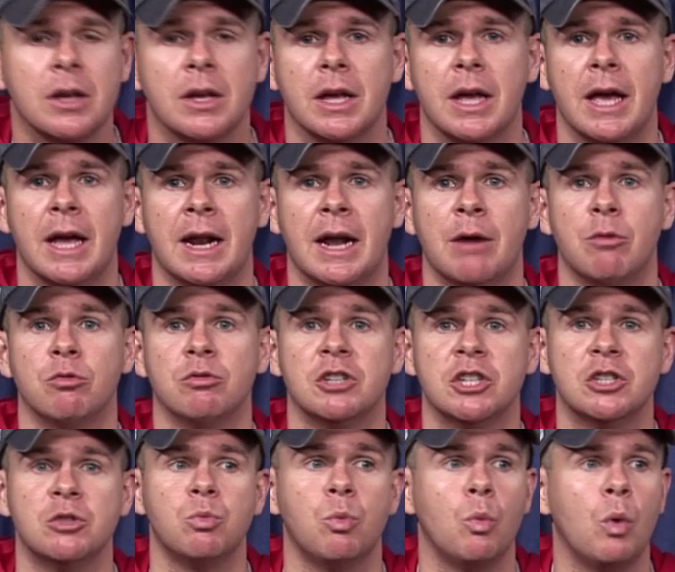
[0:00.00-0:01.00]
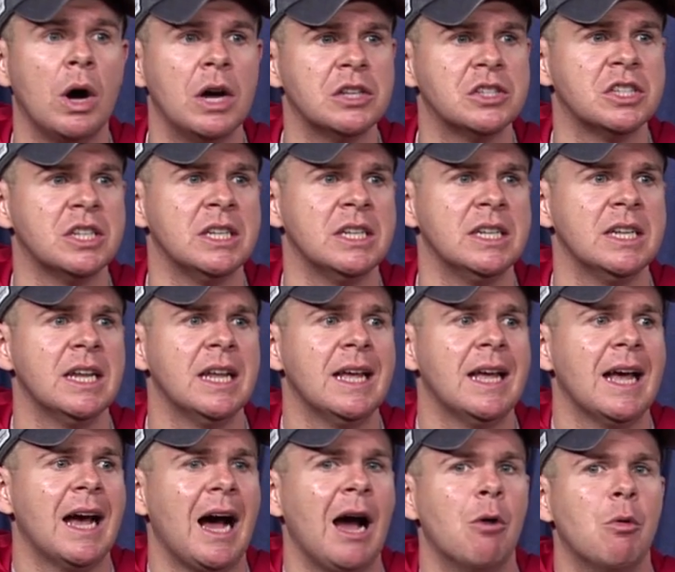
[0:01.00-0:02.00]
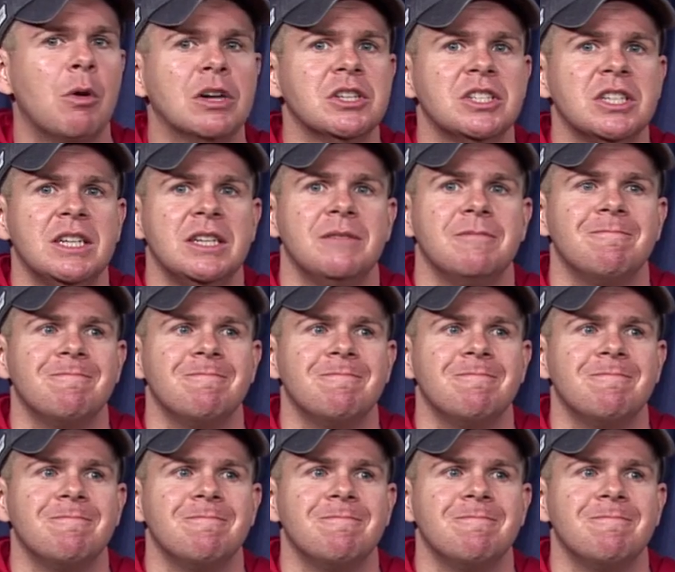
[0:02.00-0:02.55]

and I just wasn't. I wasn't